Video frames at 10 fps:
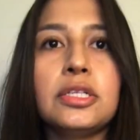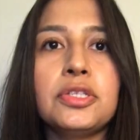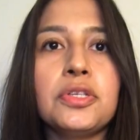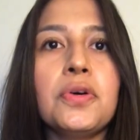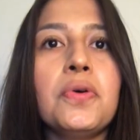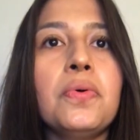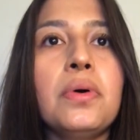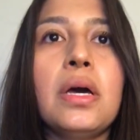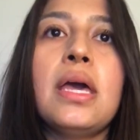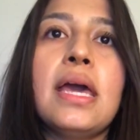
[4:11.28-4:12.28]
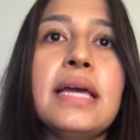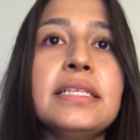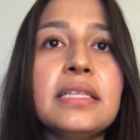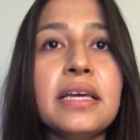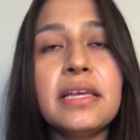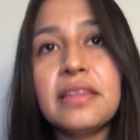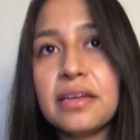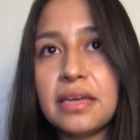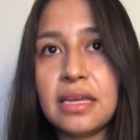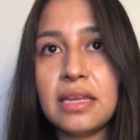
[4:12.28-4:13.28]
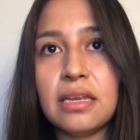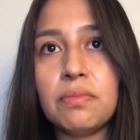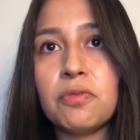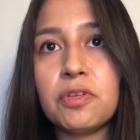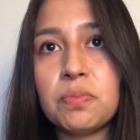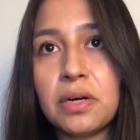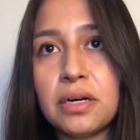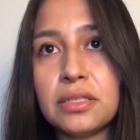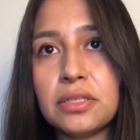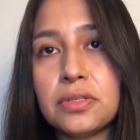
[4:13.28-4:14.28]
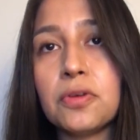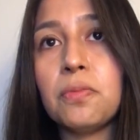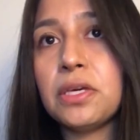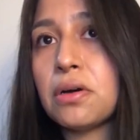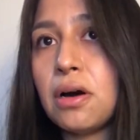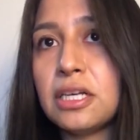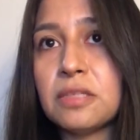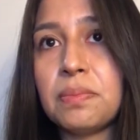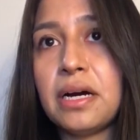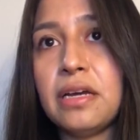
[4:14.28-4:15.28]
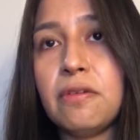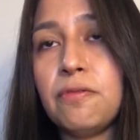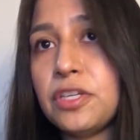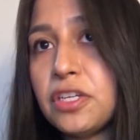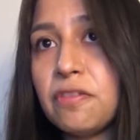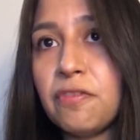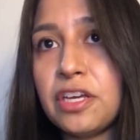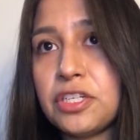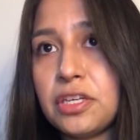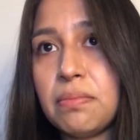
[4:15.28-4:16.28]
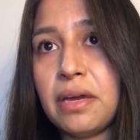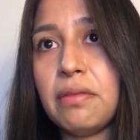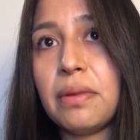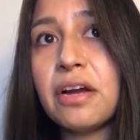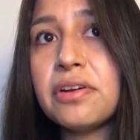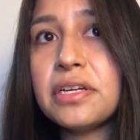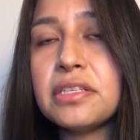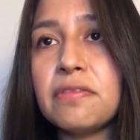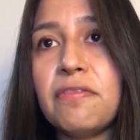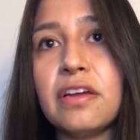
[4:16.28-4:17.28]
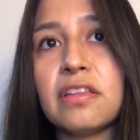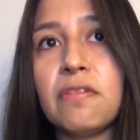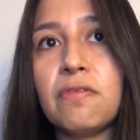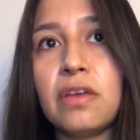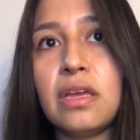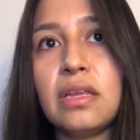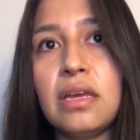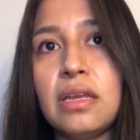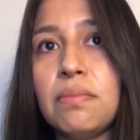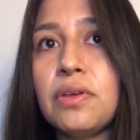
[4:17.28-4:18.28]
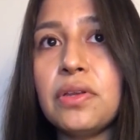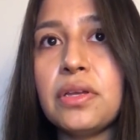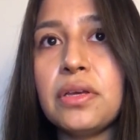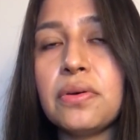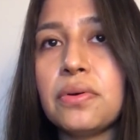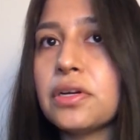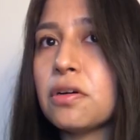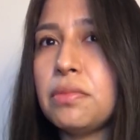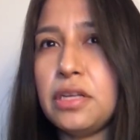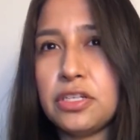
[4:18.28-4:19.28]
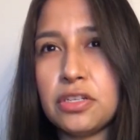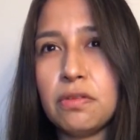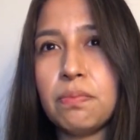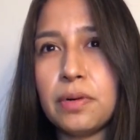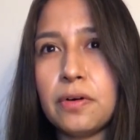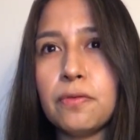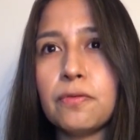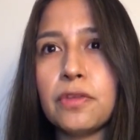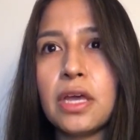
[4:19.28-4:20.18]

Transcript: So a delay in the innate immune response could be caused by efficient evasion by the virus, defective innate immunity, or a combination of both.